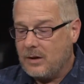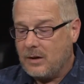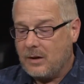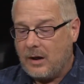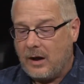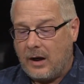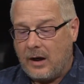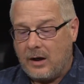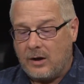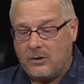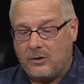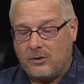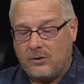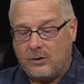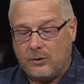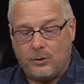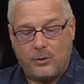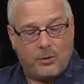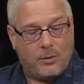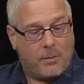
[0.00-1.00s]
and
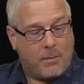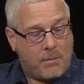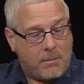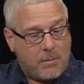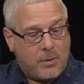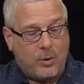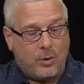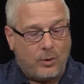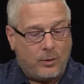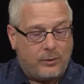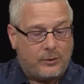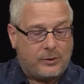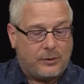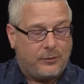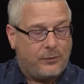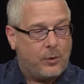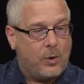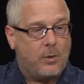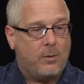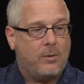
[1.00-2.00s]
to move to
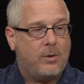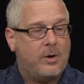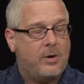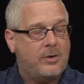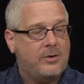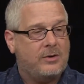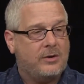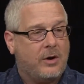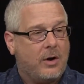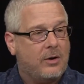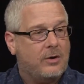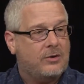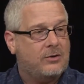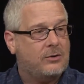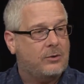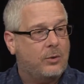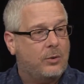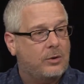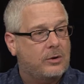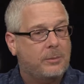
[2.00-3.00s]
Fort Worth to go to
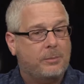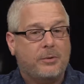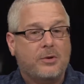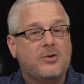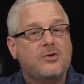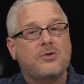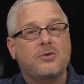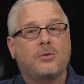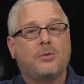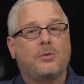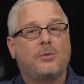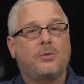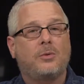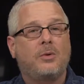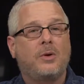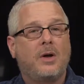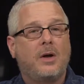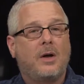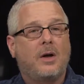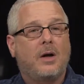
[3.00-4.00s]
school to pursue
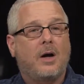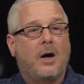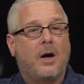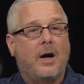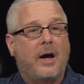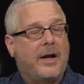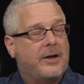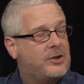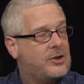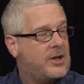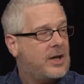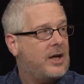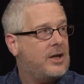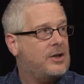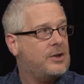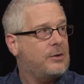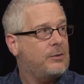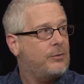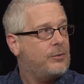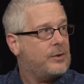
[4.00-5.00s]
uh,
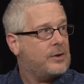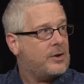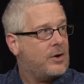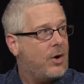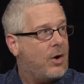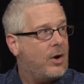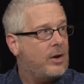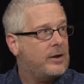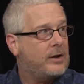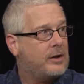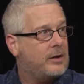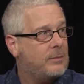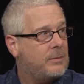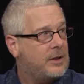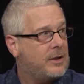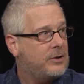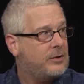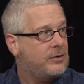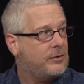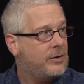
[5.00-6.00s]
education for the calling of the
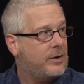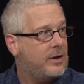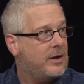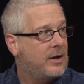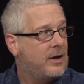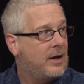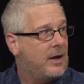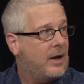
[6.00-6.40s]
ministry.